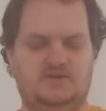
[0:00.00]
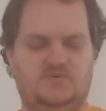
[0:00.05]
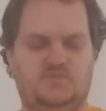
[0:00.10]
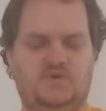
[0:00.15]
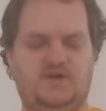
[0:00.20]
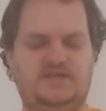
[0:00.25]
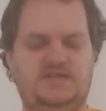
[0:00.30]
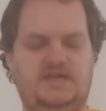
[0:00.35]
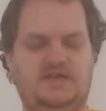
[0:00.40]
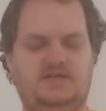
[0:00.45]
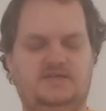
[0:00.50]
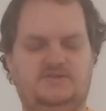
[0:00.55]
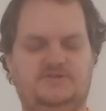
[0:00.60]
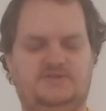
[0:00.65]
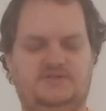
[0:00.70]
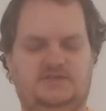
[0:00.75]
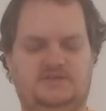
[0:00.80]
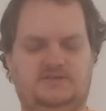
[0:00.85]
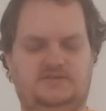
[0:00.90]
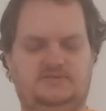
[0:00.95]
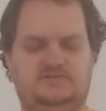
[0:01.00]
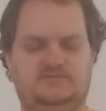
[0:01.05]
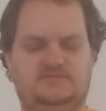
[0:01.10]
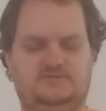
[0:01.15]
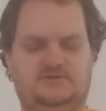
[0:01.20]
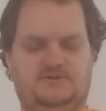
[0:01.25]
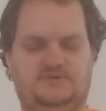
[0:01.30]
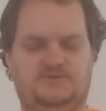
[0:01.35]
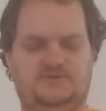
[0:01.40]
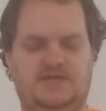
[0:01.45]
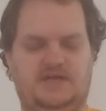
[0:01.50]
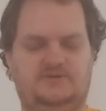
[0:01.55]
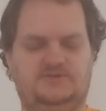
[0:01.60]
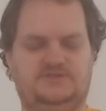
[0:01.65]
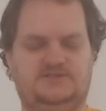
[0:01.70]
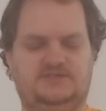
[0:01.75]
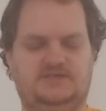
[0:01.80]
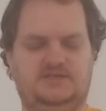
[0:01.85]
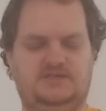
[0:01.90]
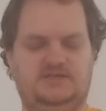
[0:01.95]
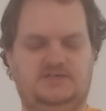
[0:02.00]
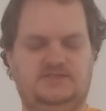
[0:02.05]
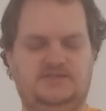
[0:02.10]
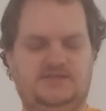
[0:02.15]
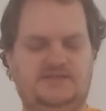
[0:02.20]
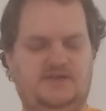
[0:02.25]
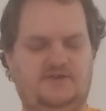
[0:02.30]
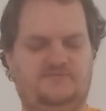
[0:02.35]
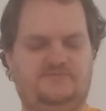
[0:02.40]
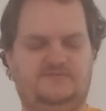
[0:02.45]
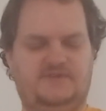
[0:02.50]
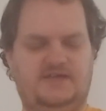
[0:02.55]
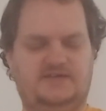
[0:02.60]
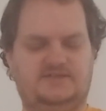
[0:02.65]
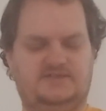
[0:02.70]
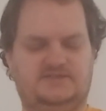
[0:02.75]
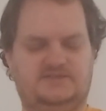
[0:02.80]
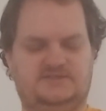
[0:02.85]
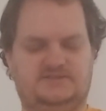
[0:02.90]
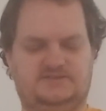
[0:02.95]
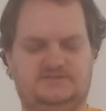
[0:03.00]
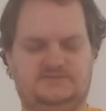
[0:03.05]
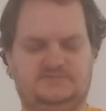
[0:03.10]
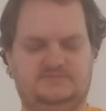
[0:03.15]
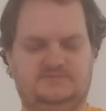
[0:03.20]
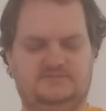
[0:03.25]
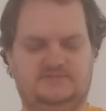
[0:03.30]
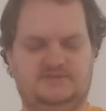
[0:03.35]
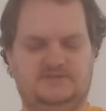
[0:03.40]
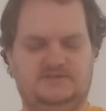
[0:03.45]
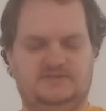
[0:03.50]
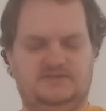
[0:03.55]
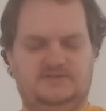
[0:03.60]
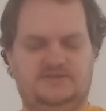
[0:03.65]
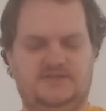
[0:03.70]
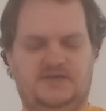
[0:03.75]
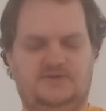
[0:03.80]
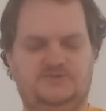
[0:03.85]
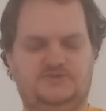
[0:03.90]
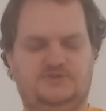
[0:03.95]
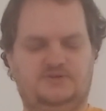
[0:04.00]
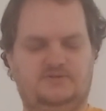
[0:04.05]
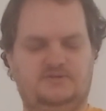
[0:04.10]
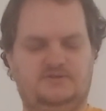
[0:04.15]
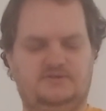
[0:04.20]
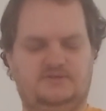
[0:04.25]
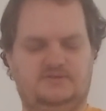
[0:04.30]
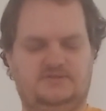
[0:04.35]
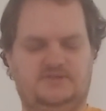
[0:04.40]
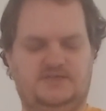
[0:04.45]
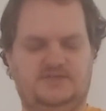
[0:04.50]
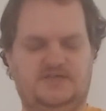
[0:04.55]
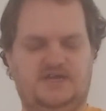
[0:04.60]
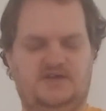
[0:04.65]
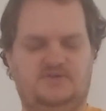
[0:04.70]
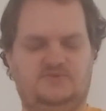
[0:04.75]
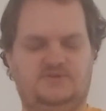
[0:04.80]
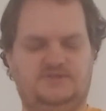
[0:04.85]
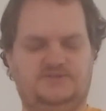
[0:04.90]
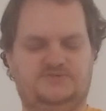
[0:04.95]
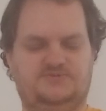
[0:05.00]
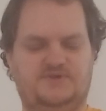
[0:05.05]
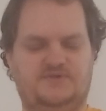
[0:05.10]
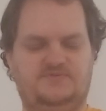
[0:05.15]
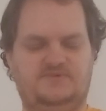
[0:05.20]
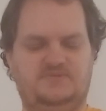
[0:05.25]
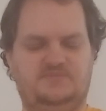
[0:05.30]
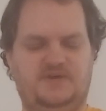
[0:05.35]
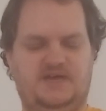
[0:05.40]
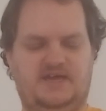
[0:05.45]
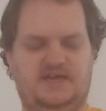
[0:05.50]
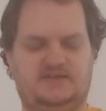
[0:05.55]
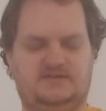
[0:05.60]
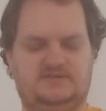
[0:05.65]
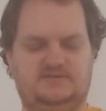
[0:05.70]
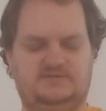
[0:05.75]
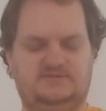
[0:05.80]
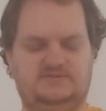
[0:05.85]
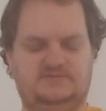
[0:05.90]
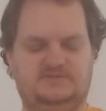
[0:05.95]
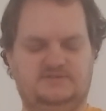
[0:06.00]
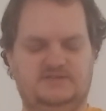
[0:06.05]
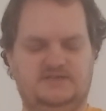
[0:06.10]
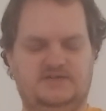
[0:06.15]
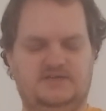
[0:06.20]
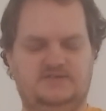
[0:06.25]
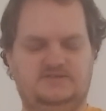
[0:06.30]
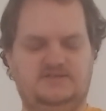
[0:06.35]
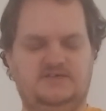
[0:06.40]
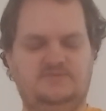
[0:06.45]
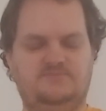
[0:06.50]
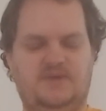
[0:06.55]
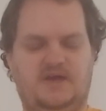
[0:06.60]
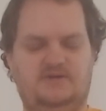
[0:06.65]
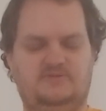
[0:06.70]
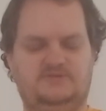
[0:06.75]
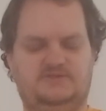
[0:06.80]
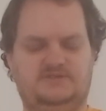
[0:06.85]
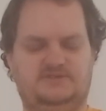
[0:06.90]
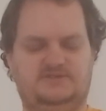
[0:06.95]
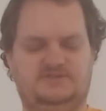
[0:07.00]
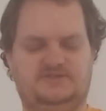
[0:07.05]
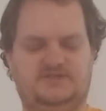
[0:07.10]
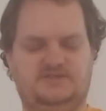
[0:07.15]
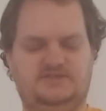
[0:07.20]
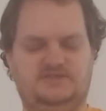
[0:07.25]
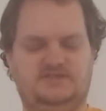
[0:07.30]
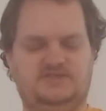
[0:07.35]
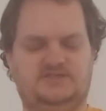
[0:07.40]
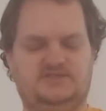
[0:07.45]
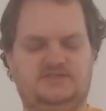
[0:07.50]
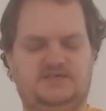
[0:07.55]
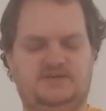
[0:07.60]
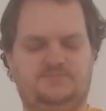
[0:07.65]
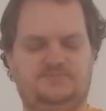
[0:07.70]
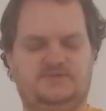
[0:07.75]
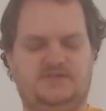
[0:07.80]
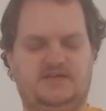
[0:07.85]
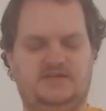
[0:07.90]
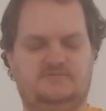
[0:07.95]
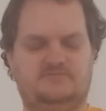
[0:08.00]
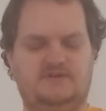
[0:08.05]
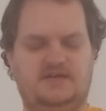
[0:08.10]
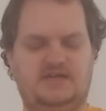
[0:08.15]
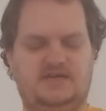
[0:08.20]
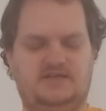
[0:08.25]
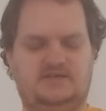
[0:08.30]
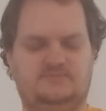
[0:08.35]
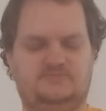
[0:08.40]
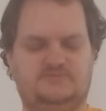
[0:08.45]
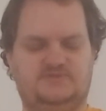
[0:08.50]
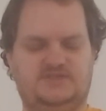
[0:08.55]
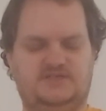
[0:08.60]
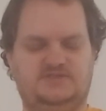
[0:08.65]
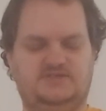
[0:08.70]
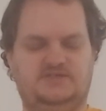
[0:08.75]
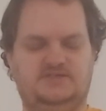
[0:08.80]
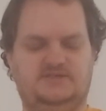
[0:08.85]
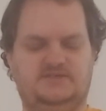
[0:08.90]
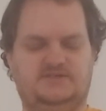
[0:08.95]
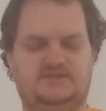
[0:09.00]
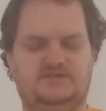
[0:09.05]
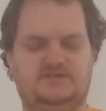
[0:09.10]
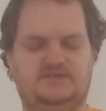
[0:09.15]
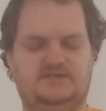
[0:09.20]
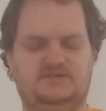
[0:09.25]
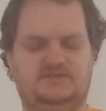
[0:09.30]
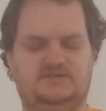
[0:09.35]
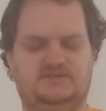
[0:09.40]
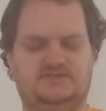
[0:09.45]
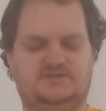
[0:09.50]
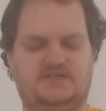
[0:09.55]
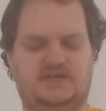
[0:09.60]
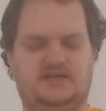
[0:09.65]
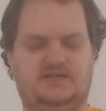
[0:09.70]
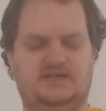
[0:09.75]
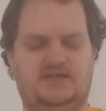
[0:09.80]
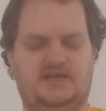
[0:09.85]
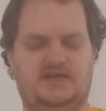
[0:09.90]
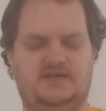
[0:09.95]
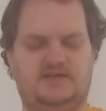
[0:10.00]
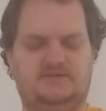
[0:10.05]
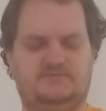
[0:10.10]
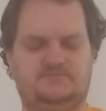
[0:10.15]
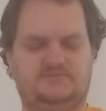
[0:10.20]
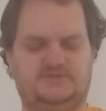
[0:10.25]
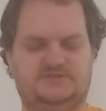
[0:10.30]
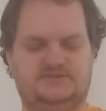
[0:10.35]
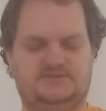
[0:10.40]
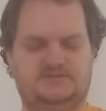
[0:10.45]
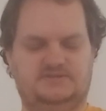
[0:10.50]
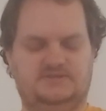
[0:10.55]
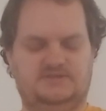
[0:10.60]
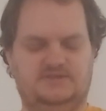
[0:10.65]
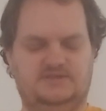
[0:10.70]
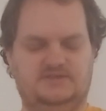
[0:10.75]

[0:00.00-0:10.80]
What ailed thee, O thou sea, that thou fleddest? Thou Jordan, that thou wast driven back? Ye mountains, that ye skipped like rams, and ye little hills like lambs.